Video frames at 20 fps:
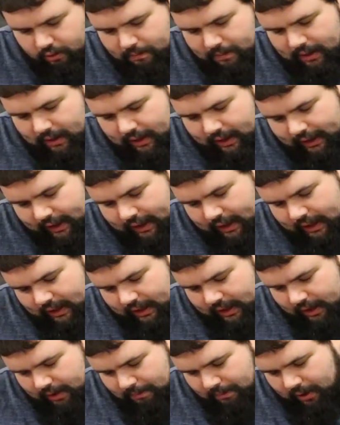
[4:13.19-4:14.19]
gonna be like hitting
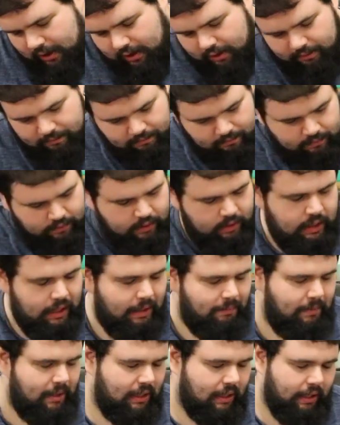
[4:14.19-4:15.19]
him up
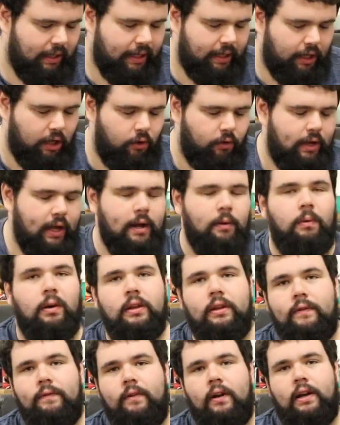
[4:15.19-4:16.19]
and being like, okay,
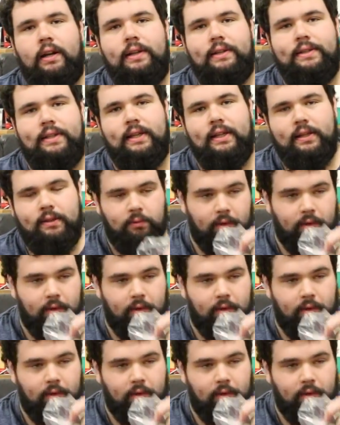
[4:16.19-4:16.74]
what the fuck is this?